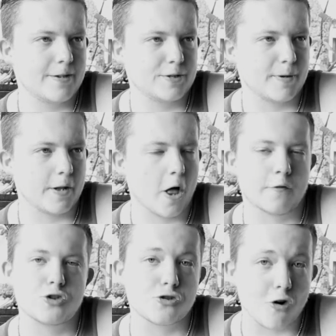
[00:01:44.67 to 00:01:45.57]
There's been a
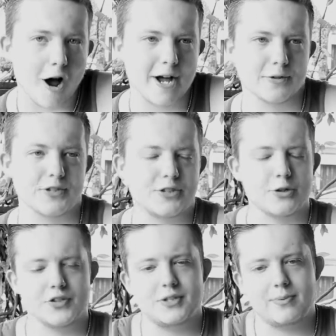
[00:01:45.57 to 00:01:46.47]
lot of trials,
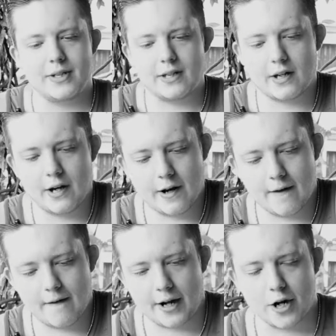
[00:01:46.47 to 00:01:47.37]
so to speak.
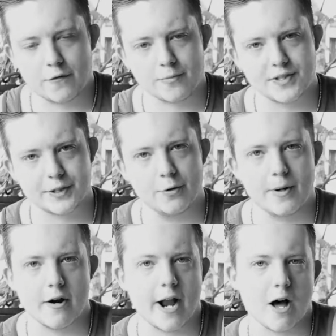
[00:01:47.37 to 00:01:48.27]
I come from a
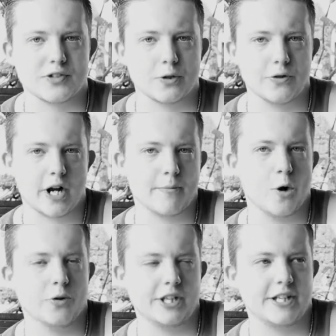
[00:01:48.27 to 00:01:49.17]
single-parent household, and I'm
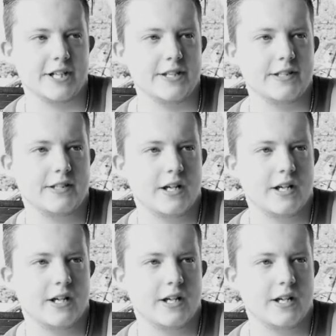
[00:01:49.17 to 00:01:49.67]
an only kid.